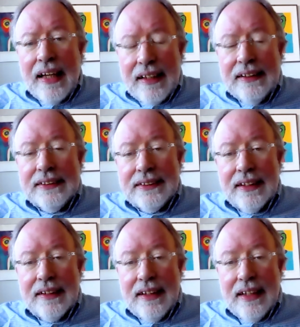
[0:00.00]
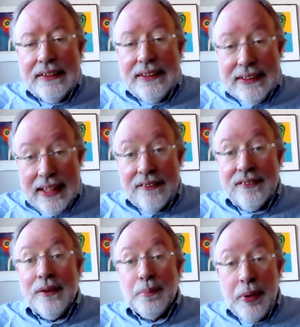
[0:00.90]
is a
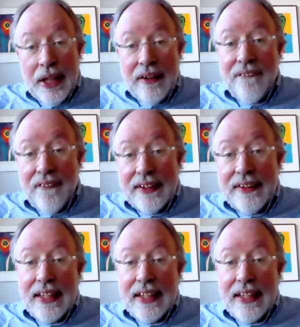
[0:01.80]
general benefit